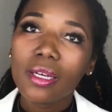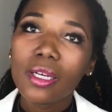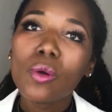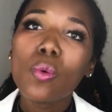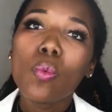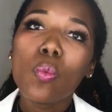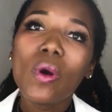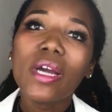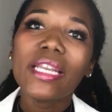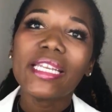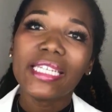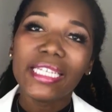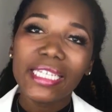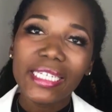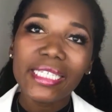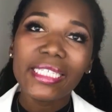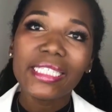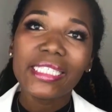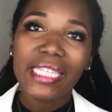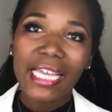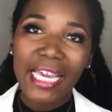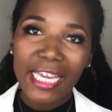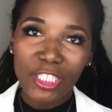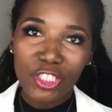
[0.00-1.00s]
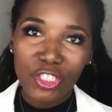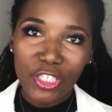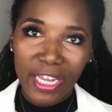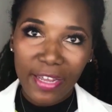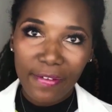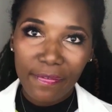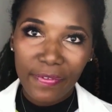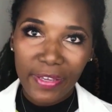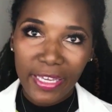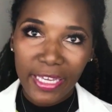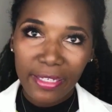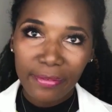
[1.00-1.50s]
What is
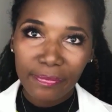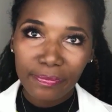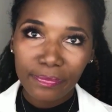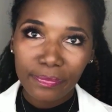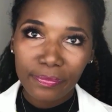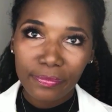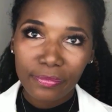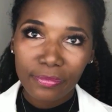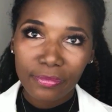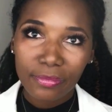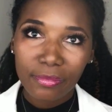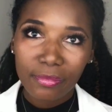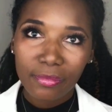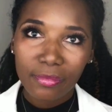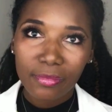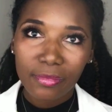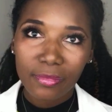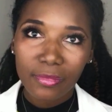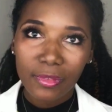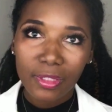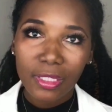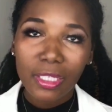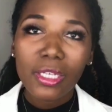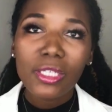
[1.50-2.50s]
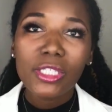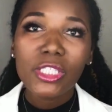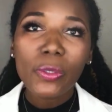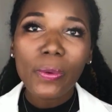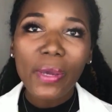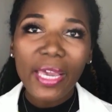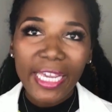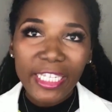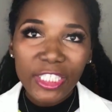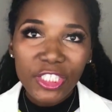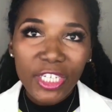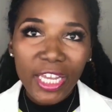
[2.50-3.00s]
HIV? So,
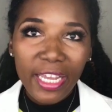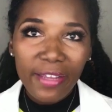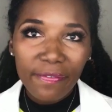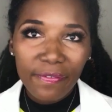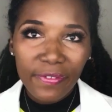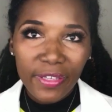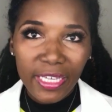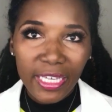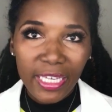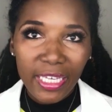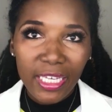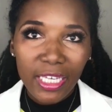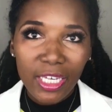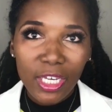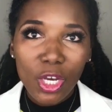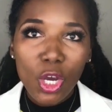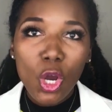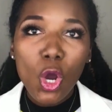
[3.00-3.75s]
HIV,